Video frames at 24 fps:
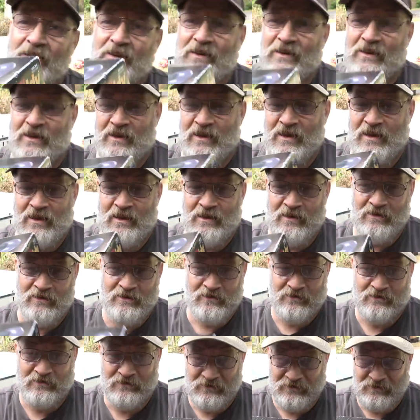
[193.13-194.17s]
Uh,
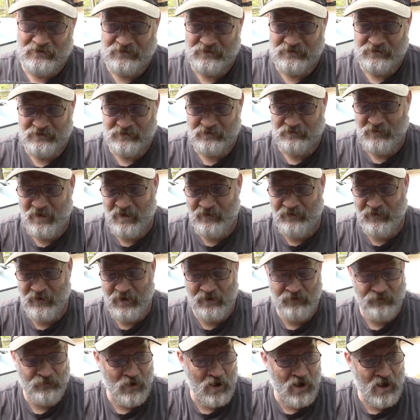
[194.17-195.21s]
my
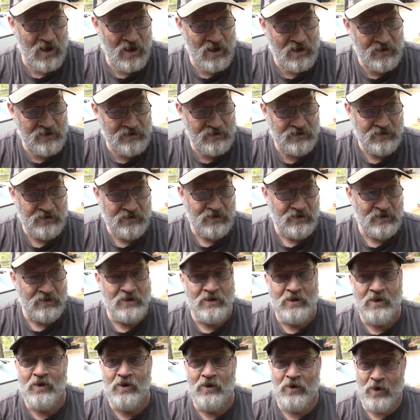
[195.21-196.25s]
friend Ryan,
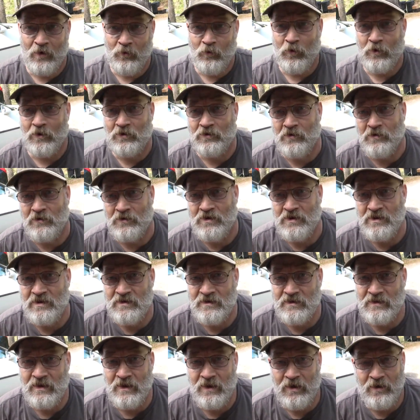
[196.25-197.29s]
I worked on
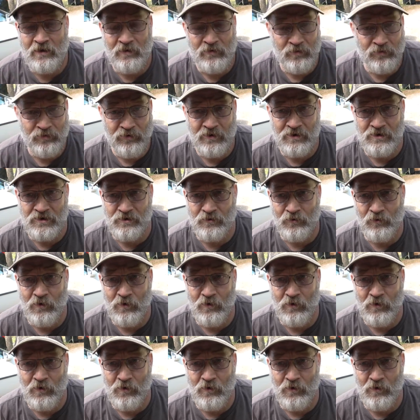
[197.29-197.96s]
his uh, pressure